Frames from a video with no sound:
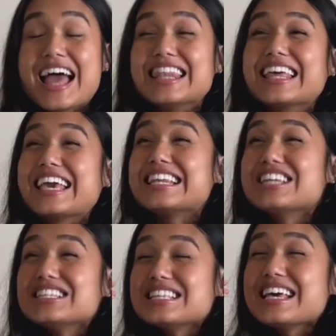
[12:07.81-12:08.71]

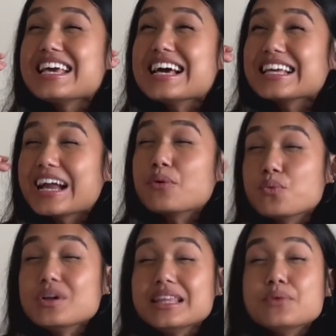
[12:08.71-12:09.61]
I
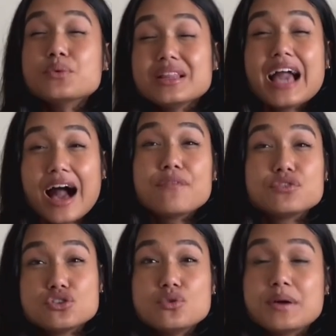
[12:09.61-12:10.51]
really, really have
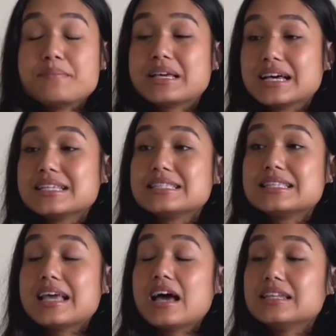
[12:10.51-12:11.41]
to do it, because
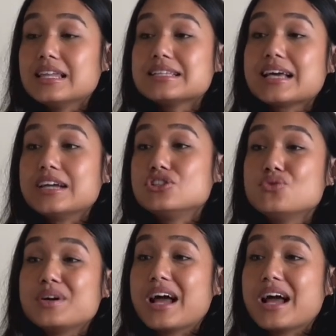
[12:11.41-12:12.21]
unless I do it,